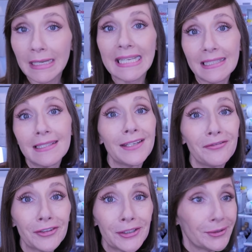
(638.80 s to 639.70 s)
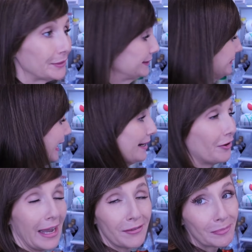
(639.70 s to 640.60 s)
my kids eat fruit. I
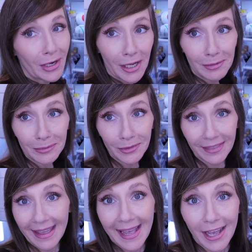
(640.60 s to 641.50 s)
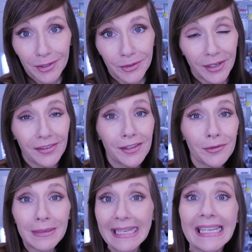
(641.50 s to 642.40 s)
don't have a problem with that. I would rather
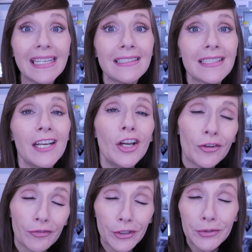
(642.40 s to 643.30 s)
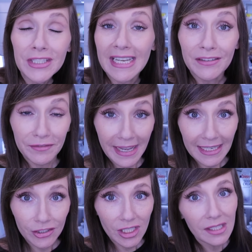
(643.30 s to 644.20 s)
them eat fruits and
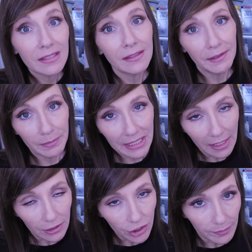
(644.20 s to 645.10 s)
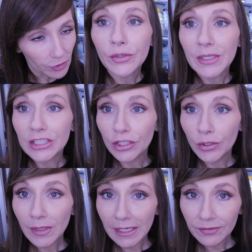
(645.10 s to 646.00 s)
veggies than potato chips. So we
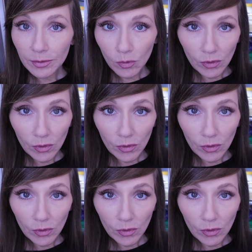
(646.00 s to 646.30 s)
do have some